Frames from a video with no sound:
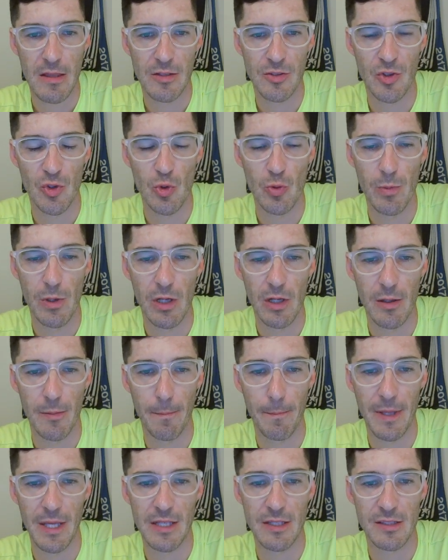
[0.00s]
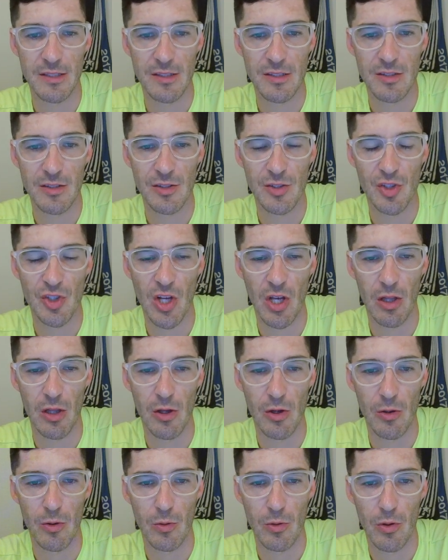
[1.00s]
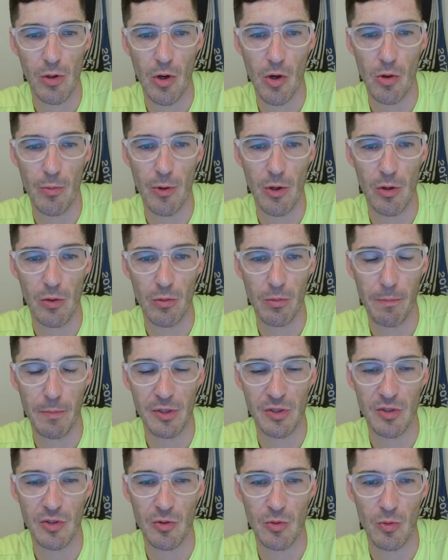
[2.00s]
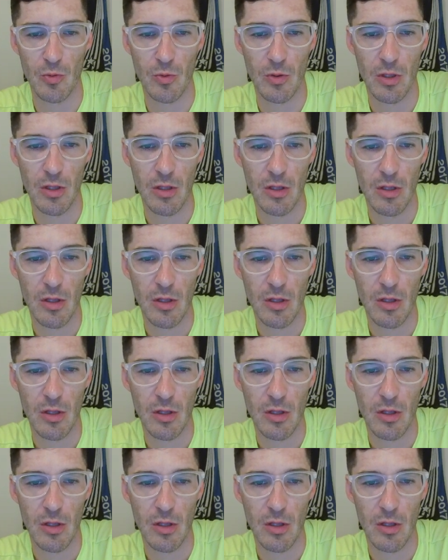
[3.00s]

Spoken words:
tuba, bass, cello, oboe, bassoon,